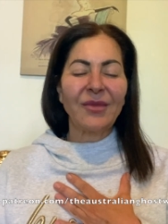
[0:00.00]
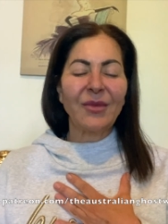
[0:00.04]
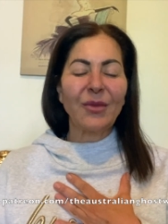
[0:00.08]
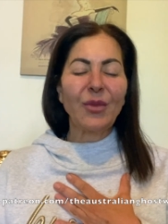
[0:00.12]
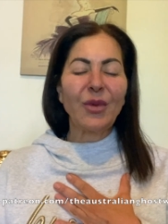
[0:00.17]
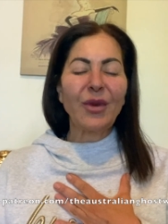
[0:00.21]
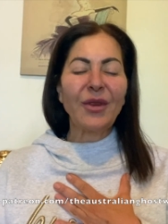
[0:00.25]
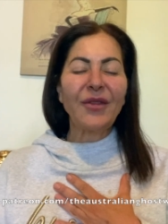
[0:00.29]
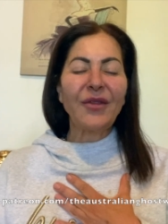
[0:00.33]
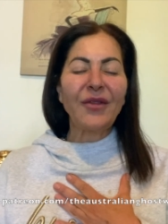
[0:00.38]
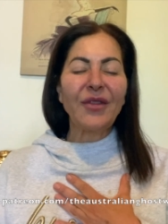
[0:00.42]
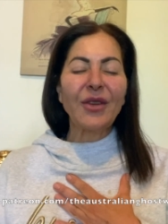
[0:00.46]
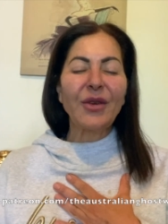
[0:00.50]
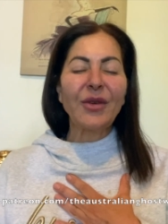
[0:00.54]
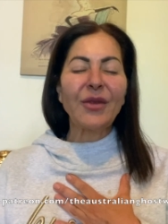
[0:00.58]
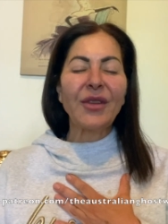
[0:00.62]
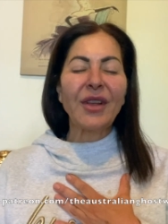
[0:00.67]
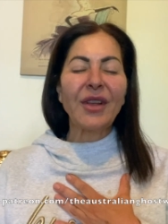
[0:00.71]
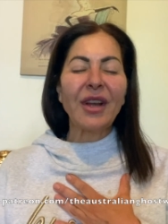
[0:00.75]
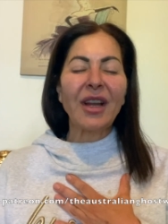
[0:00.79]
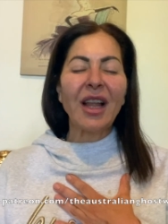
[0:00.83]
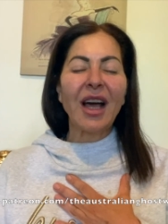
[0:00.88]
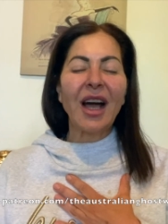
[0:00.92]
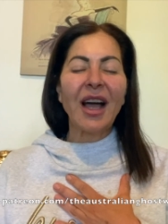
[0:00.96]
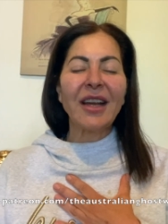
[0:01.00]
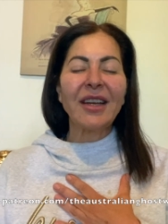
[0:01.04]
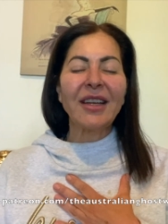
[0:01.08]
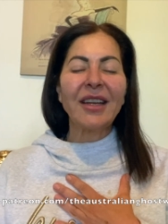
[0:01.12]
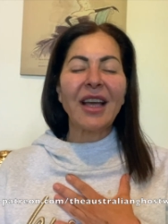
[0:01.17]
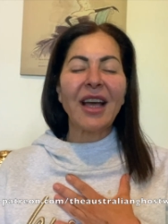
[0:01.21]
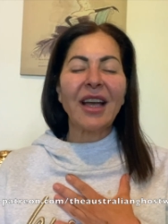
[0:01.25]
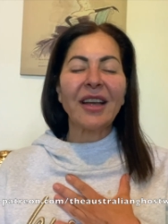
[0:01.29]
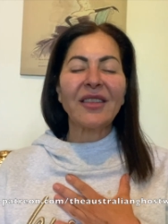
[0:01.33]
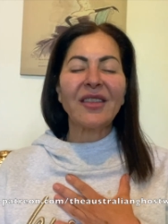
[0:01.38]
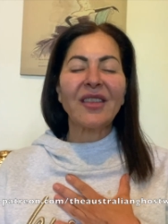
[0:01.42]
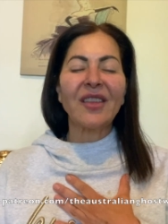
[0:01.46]
we feel the light
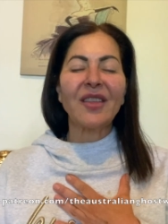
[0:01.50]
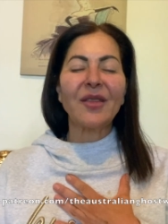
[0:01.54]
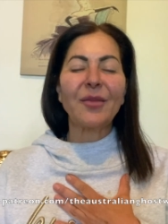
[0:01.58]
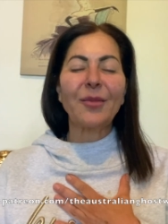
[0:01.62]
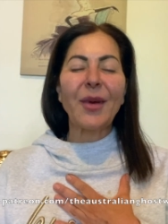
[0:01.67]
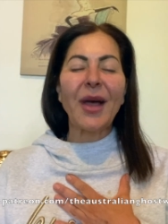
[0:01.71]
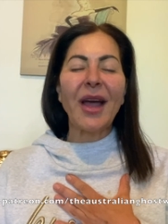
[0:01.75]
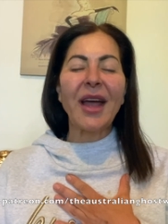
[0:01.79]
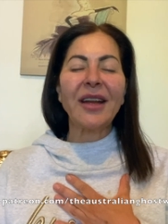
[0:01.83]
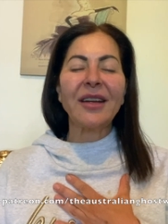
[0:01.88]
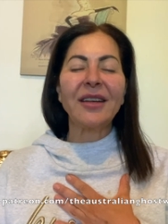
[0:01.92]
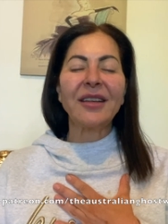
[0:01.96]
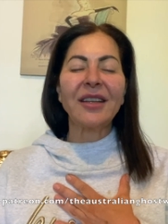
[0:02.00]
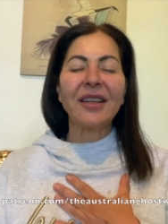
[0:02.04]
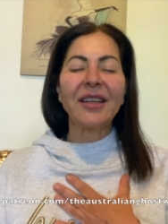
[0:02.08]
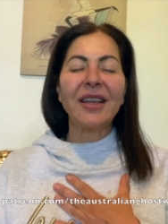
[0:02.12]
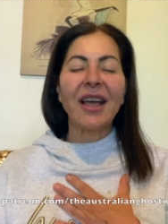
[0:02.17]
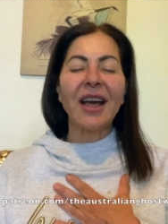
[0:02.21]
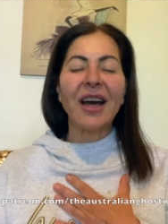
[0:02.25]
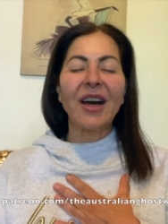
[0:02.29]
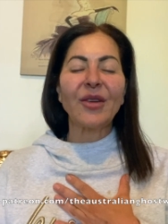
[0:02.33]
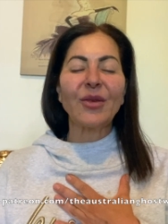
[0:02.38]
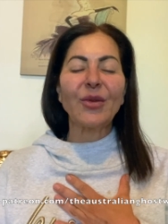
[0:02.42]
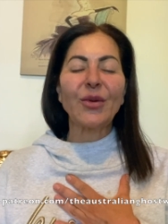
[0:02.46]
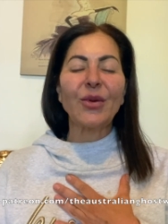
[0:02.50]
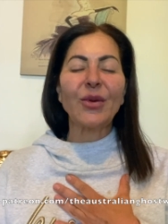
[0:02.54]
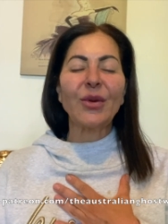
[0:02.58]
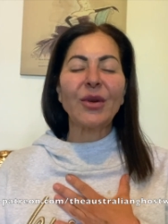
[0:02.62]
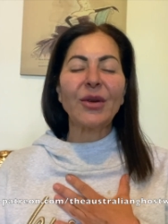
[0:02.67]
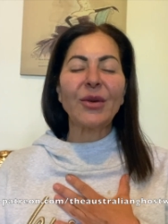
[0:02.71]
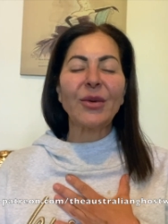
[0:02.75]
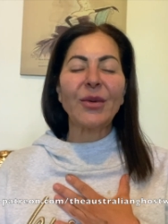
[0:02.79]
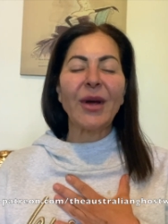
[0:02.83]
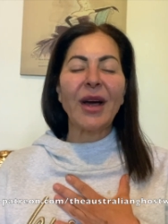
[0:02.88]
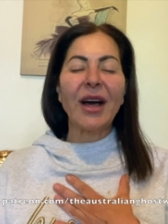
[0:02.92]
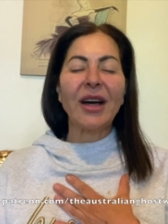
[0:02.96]
now expanding out all
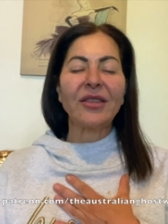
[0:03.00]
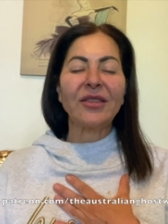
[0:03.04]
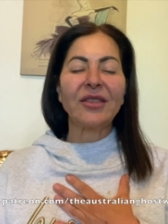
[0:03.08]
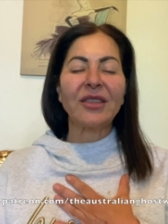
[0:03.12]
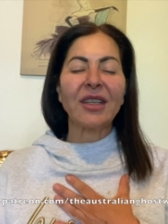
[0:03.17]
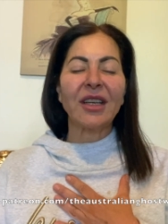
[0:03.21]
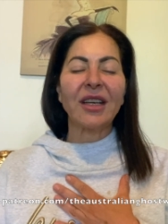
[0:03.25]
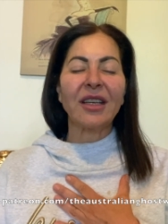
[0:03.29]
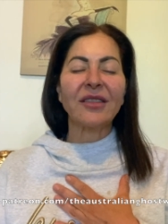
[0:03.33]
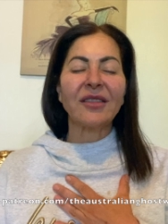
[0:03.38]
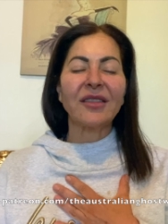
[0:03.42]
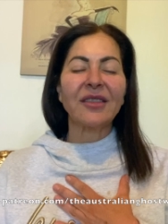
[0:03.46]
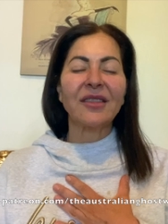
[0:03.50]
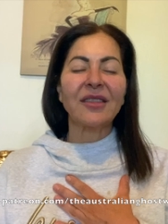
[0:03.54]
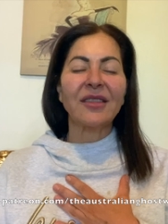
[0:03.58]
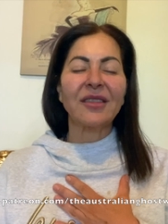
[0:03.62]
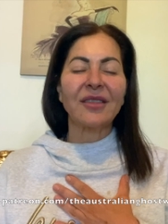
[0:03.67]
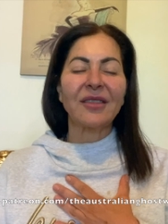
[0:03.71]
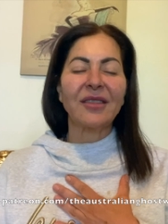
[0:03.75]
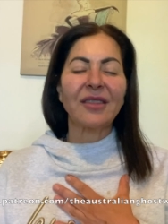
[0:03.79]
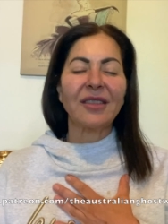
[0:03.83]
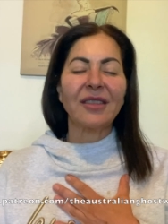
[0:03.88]
around us